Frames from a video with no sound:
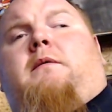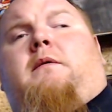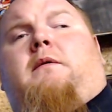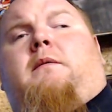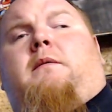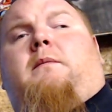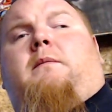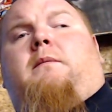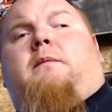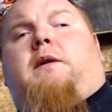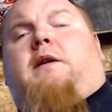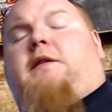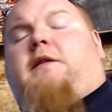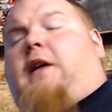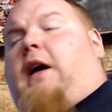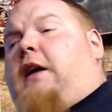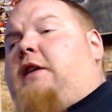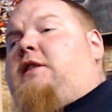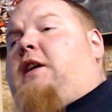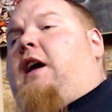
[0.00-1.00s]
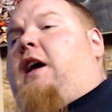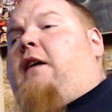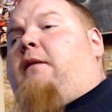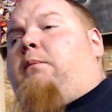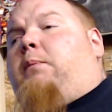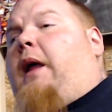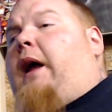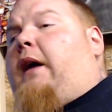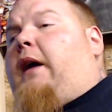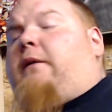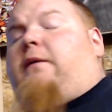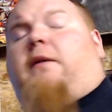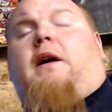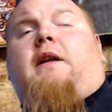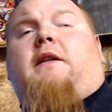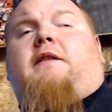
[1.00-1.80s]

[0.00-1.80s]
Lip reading: Because I actually have black friends.